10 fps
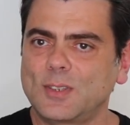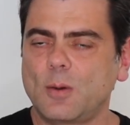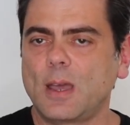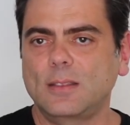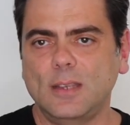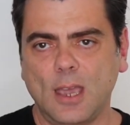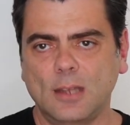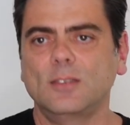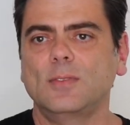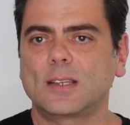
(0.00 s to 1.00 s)
So at the
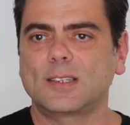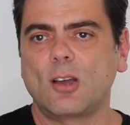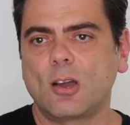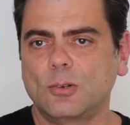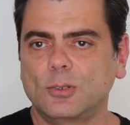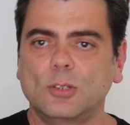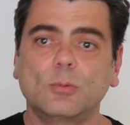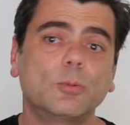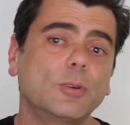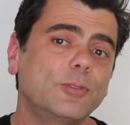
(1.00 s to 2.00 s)
end of that cycle, you
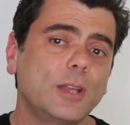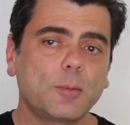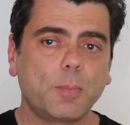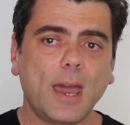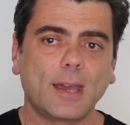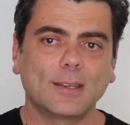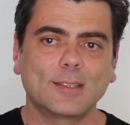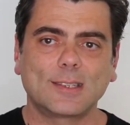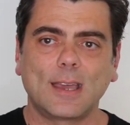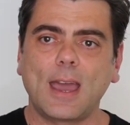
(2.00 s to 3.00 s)
will reflect back
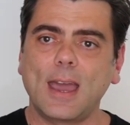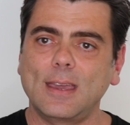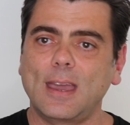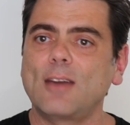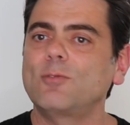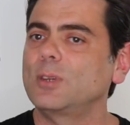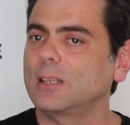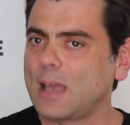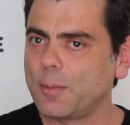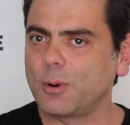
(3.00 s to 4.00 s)
and say, hey, have we
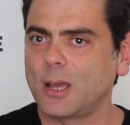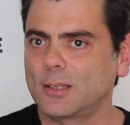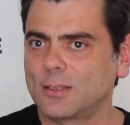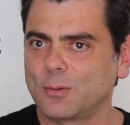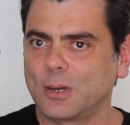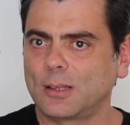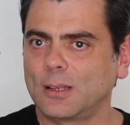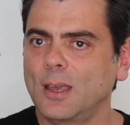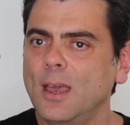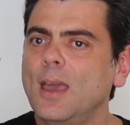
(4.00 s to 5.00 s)
elaborated
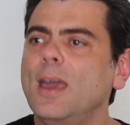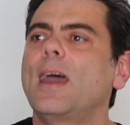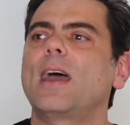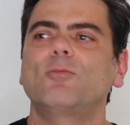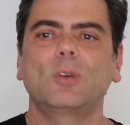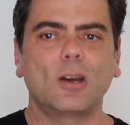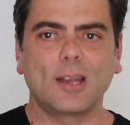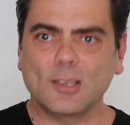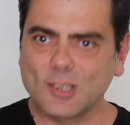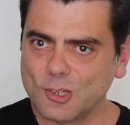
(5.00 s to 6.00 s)
correctly? Have we got
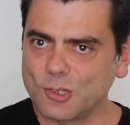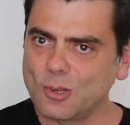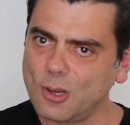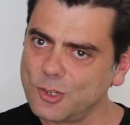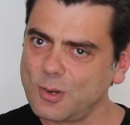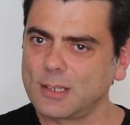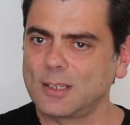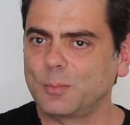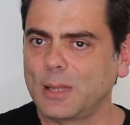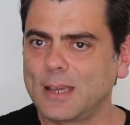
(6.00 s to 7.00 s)
our social
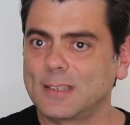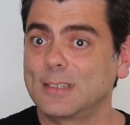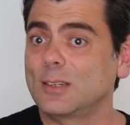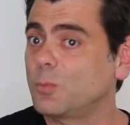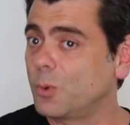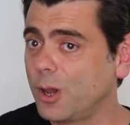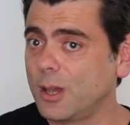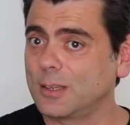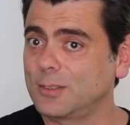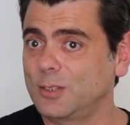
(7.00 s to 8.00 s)
contract in place? Did it
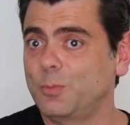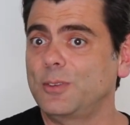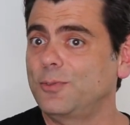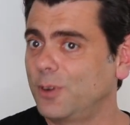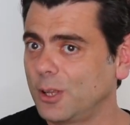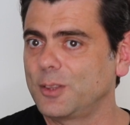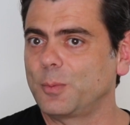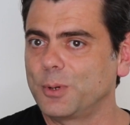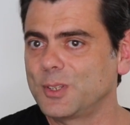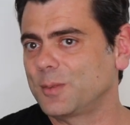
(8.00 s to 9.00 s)
work? Did we follow the
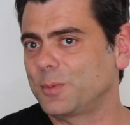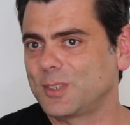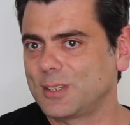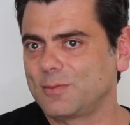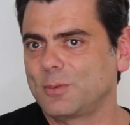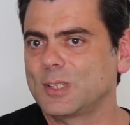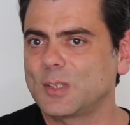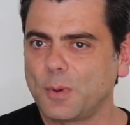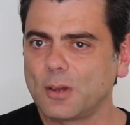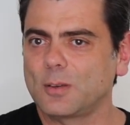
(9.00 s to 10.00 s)
principles that everyone
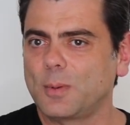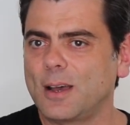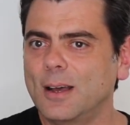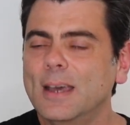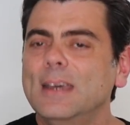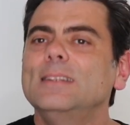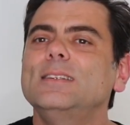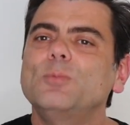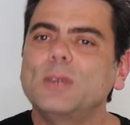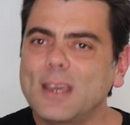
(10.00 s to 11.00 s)
spoke about?
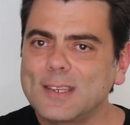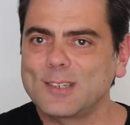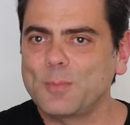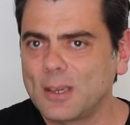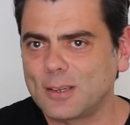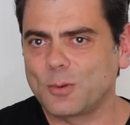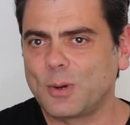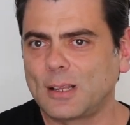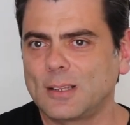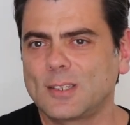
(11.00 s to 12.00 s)
Did we estimate
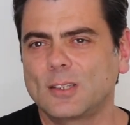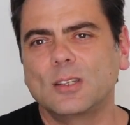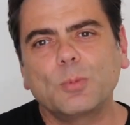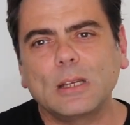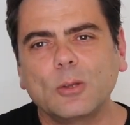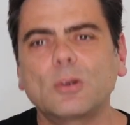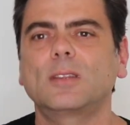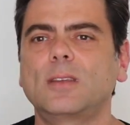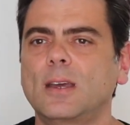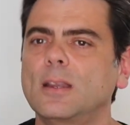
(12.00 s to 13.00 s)
correctly? So did we look
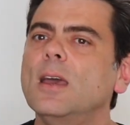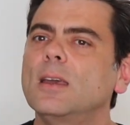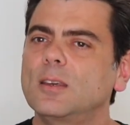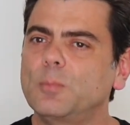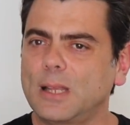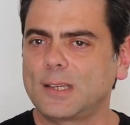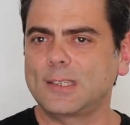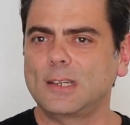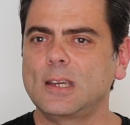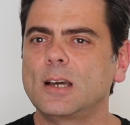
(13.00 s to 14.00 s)
at that
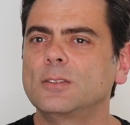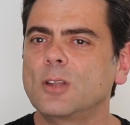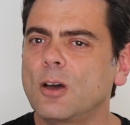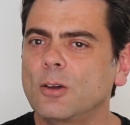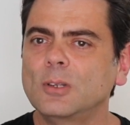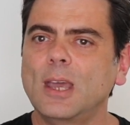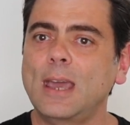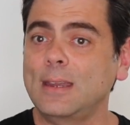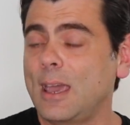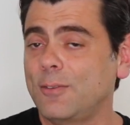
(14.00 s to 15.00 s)
complexity, unknown,
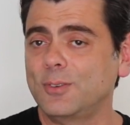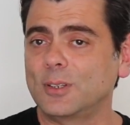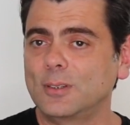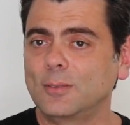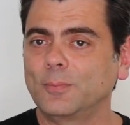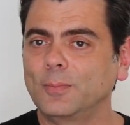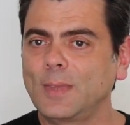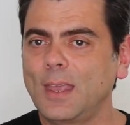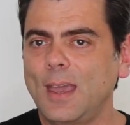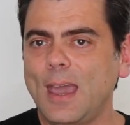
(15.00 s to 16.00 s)
and effort?
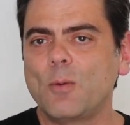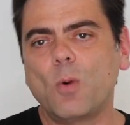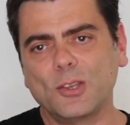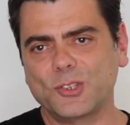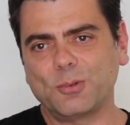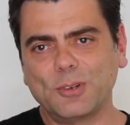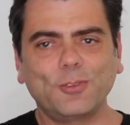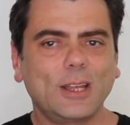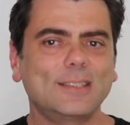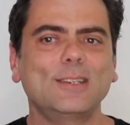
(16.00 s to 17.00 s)
And whilst you're
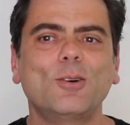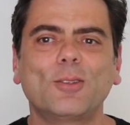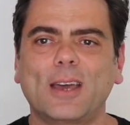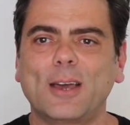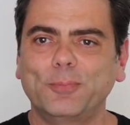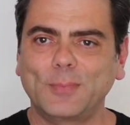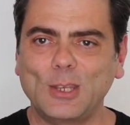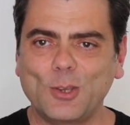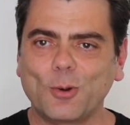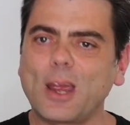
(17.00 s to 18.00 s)
reflecting all that,
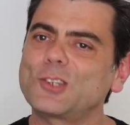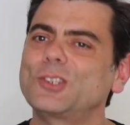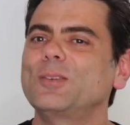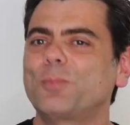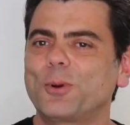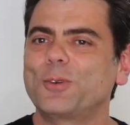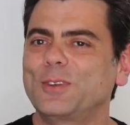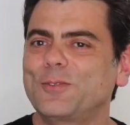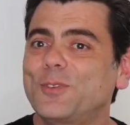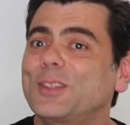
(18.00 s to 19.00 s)
you're actually
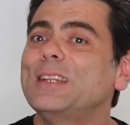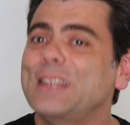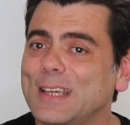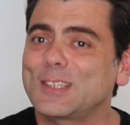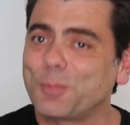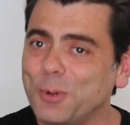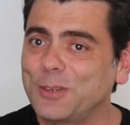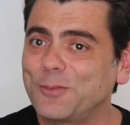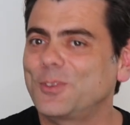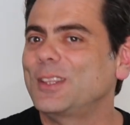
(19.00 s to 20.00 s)
improving for the next
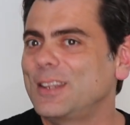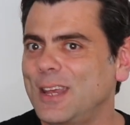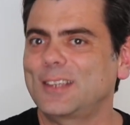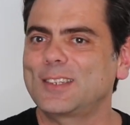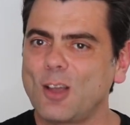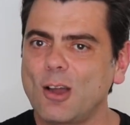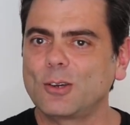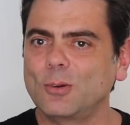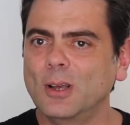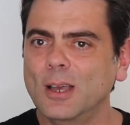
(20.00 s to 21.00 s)
sprint, for the next
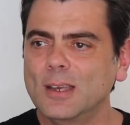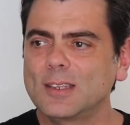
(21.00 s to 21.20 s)
cycle.